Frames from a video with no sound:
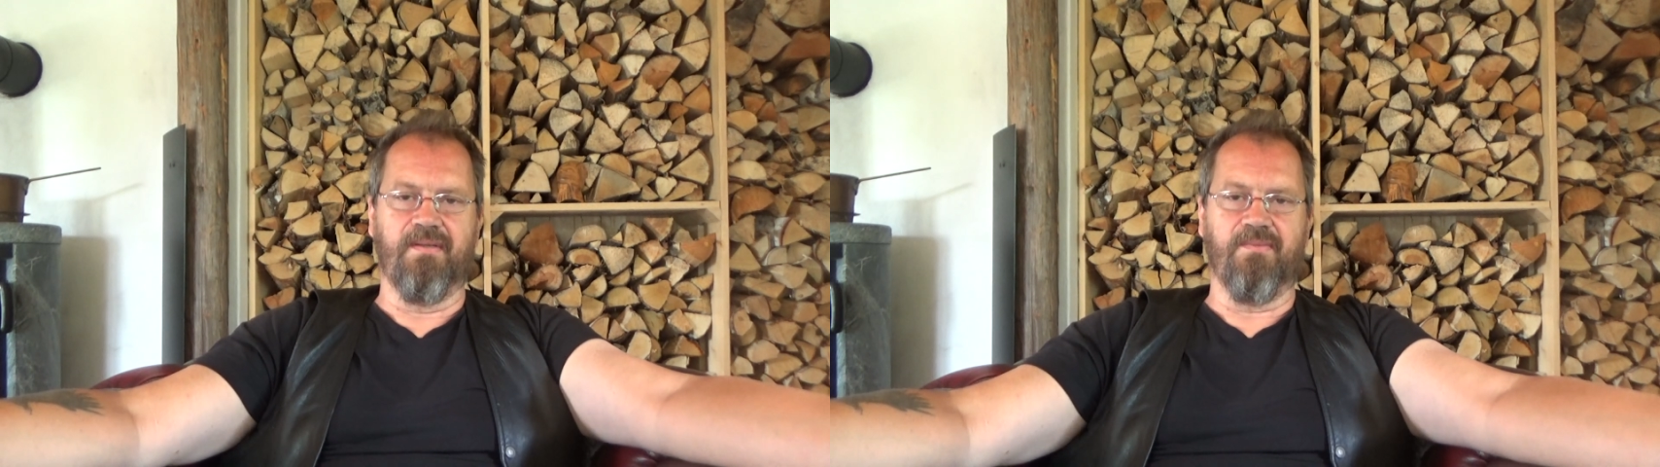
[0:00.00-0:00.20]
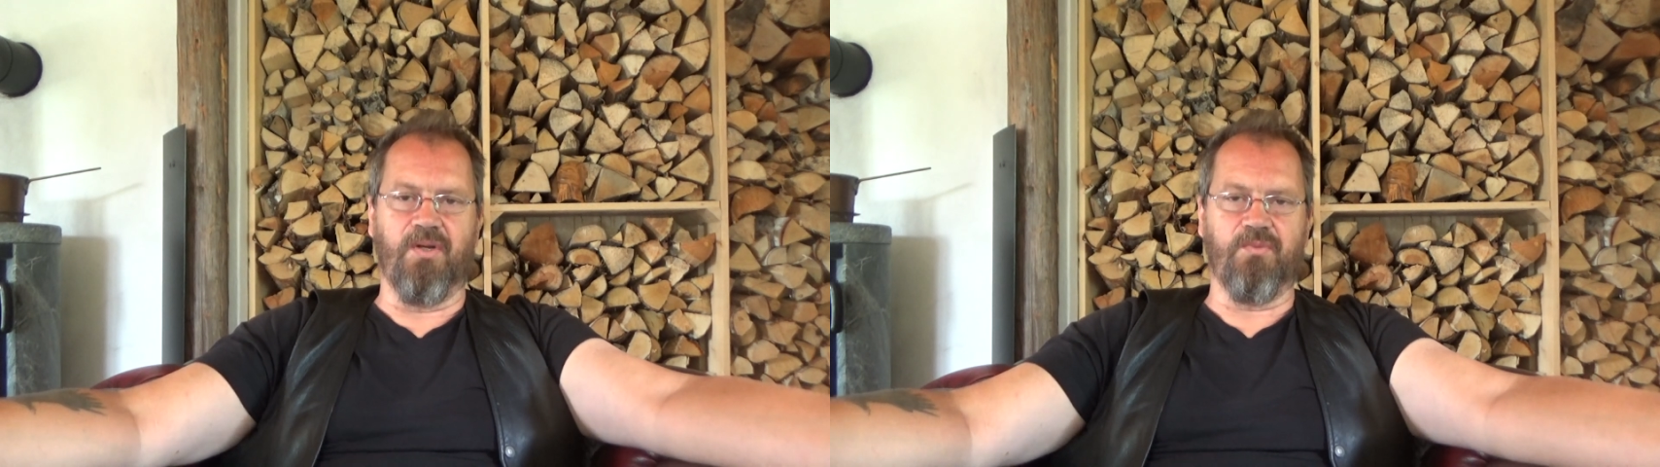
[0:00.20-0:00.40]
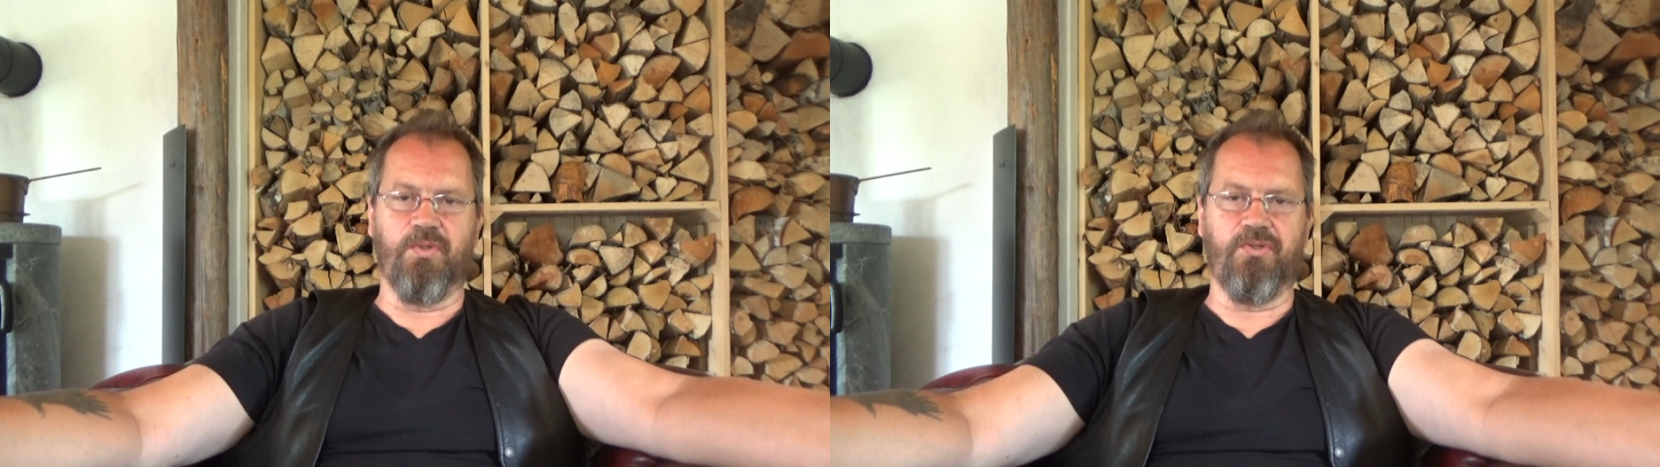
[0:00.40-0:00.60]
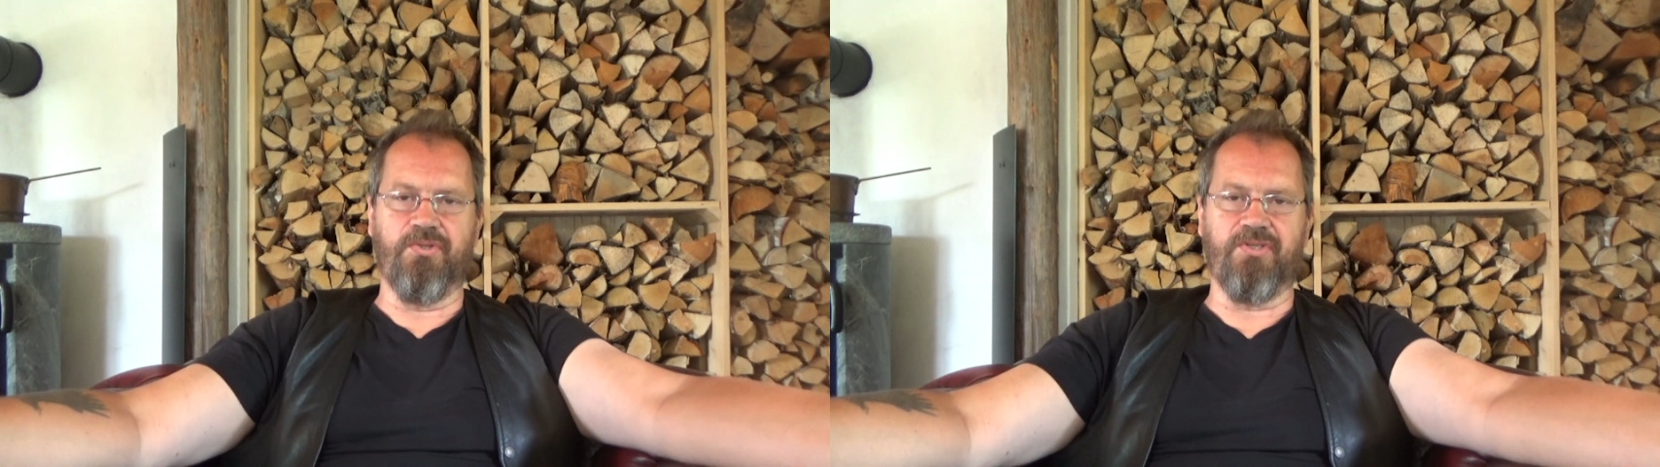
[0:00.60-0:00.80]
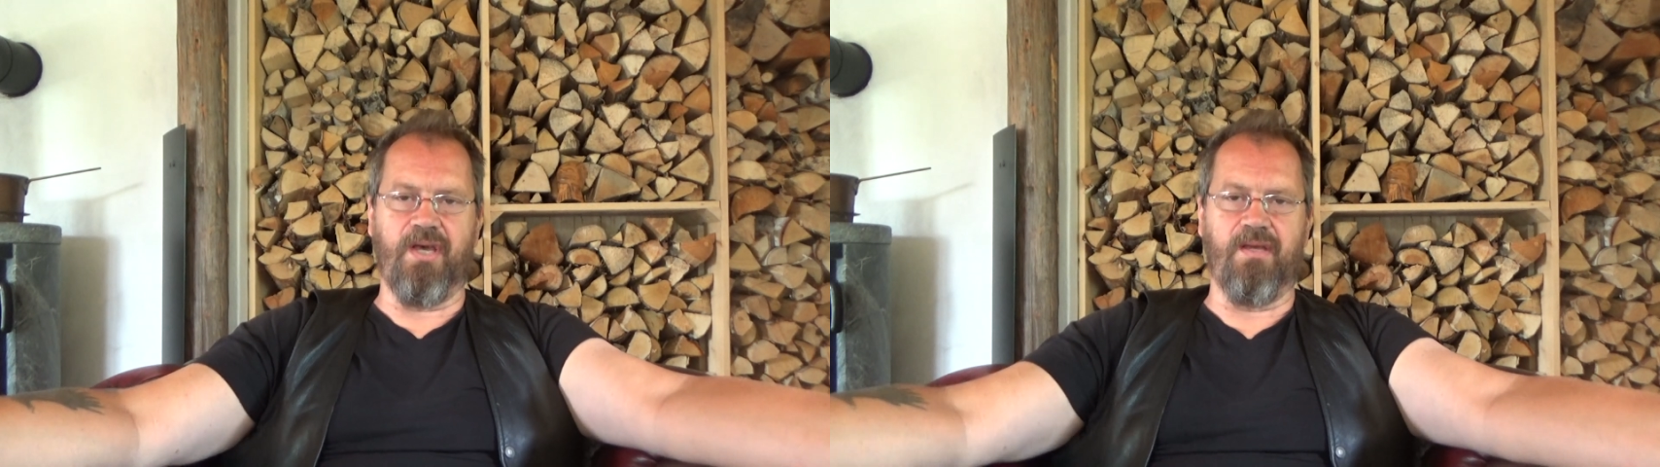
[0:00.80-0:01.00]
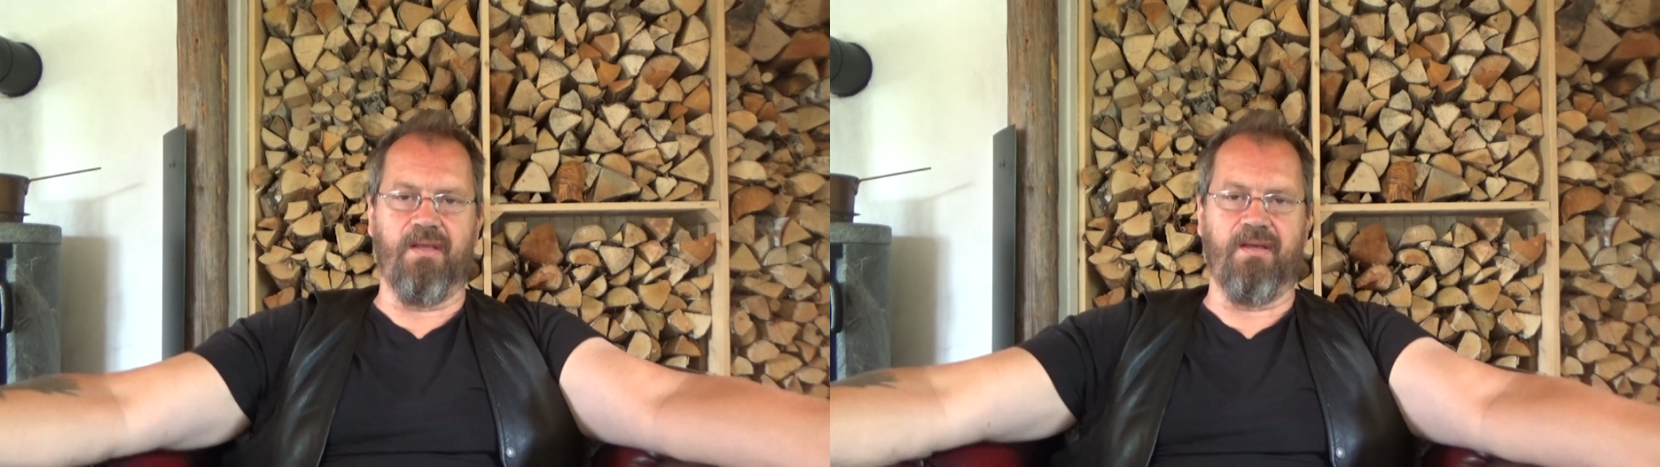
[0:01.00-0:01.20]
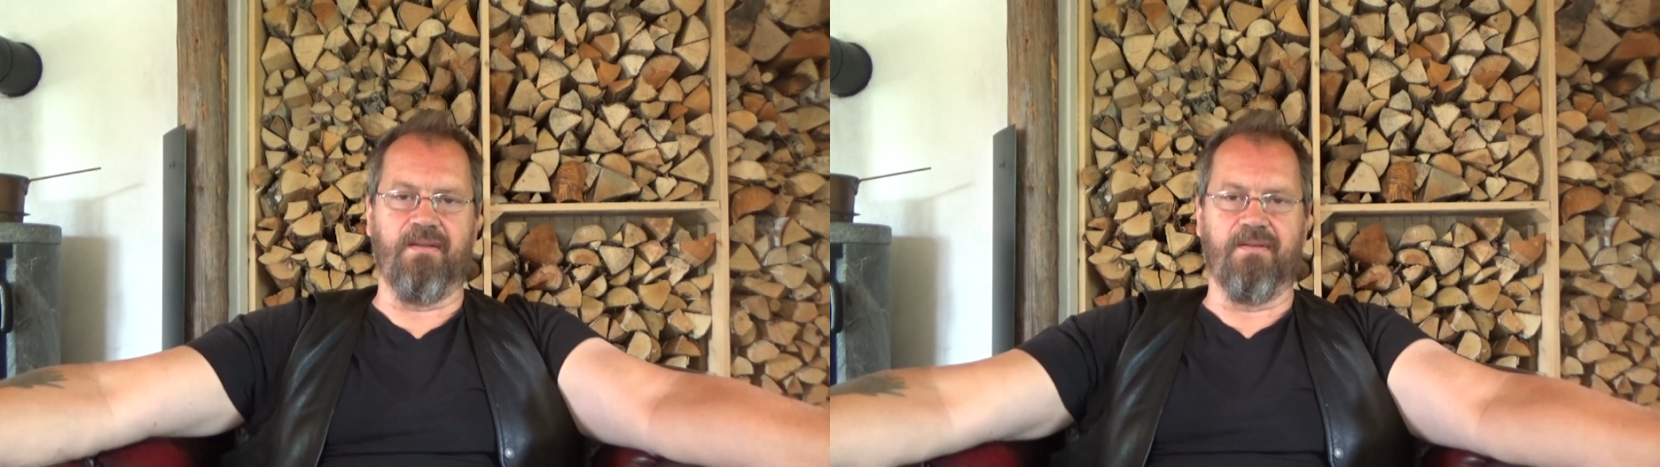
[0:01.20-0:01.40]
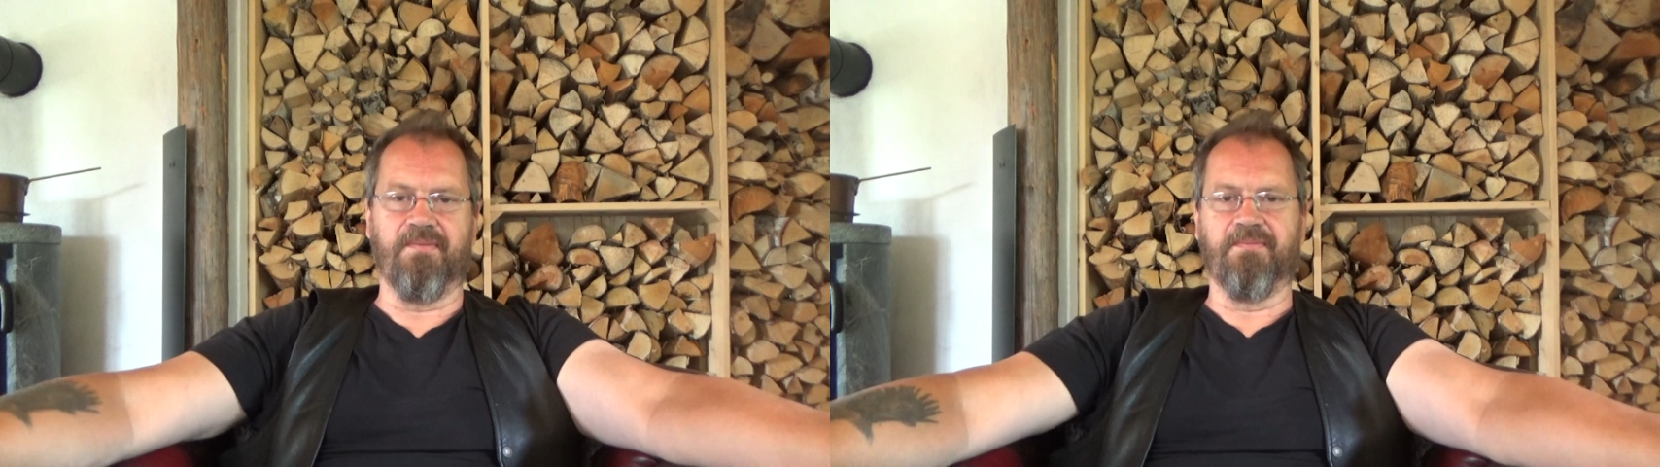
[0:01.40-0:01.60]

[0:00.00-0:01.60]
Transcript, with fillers: what would you say then?